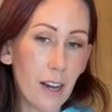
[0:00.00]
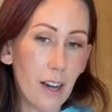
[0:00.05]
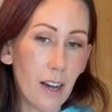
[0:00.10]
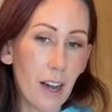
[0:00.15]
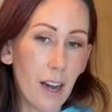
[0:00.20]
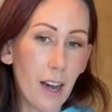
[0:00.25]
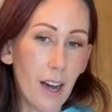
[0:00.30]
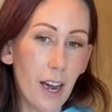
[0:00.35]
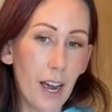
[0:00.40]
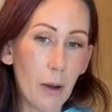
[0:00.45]

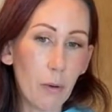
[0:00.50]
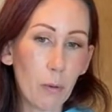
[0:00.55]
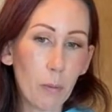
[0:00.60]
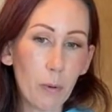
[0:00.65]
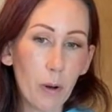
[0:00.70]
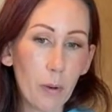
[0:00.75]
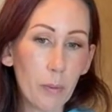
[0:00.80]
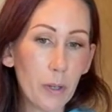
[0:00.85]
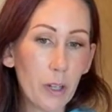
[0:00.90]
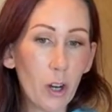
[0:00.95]
I will
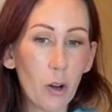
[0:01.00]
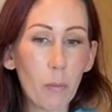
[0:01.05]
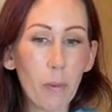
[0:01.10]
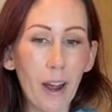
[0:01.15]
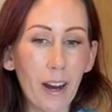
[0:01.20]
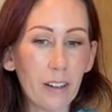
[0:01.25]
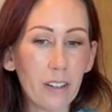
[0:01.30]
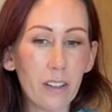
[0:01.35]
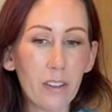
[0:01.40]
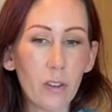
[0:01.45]
probably go
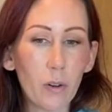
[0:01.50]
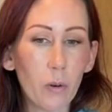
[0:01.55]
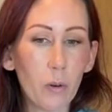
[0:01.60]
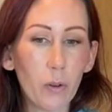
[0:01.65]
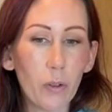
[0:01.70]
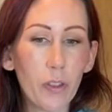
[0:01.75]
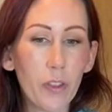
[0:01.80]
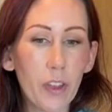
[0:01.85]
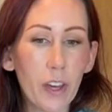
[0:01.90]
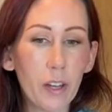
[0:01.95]
back to the
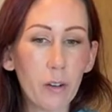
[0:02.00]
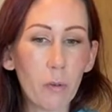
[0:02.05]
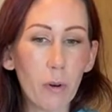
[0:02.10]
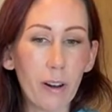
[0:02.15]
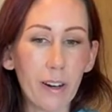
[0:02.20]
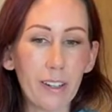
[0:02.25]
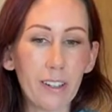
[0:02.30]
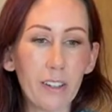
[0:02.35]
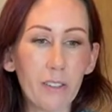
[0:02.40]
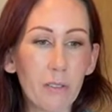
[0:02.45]
old thing where I
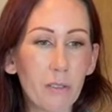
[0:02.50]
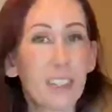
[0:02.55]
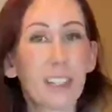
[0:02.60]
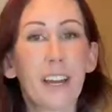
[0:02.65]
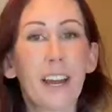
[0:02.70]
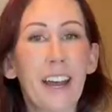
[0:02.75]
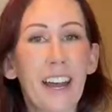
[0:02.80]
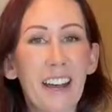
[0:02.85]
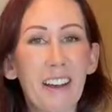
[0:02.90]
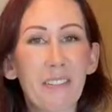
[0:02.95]
don't really
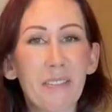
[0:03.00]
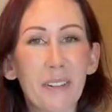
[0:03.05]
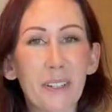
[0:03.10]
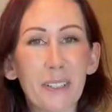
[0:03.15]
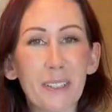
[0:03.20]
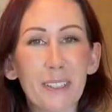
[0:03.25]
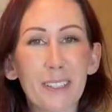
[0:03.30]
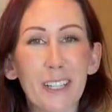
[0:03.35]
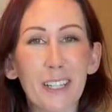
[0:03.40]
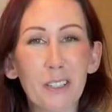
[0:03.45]
have a
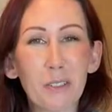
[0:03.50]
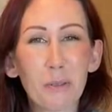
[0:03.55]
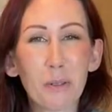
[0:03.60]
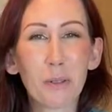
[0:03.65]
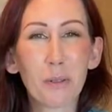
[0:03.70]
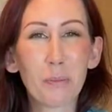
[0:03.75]
schedule,